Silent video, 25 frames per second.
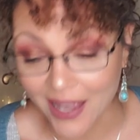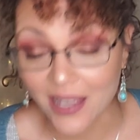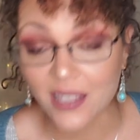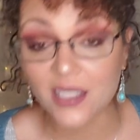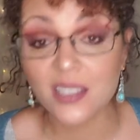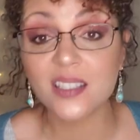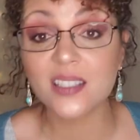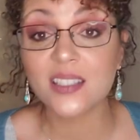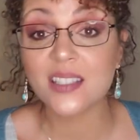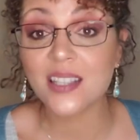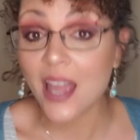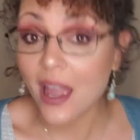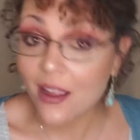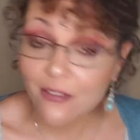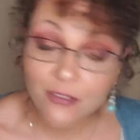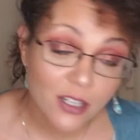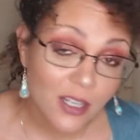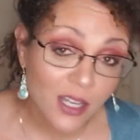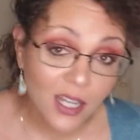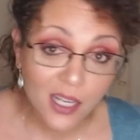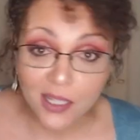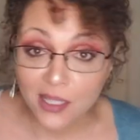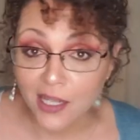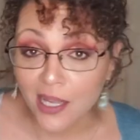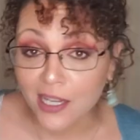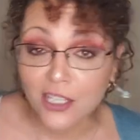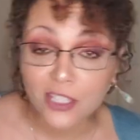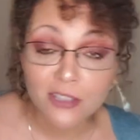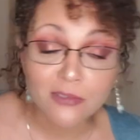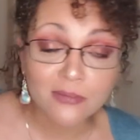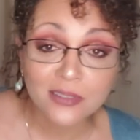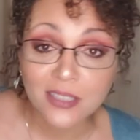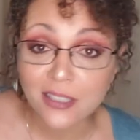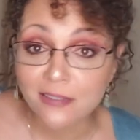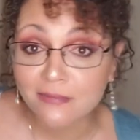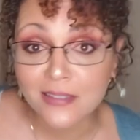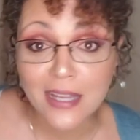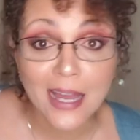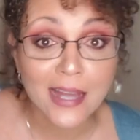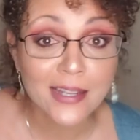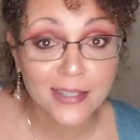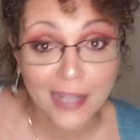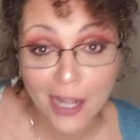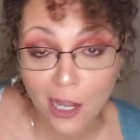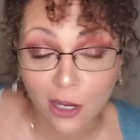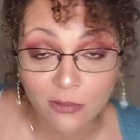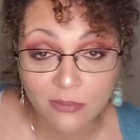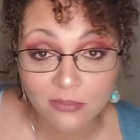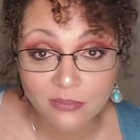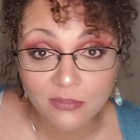is never gonna let you live that
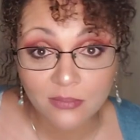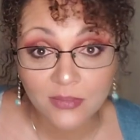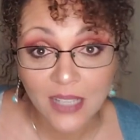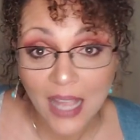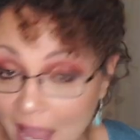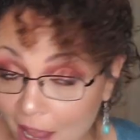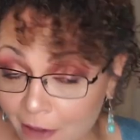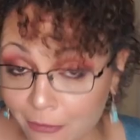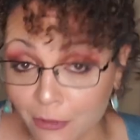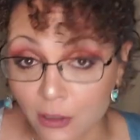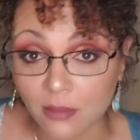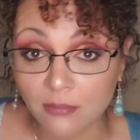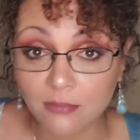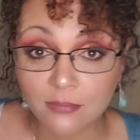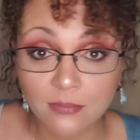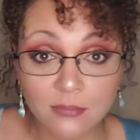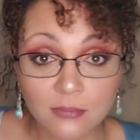down, ever.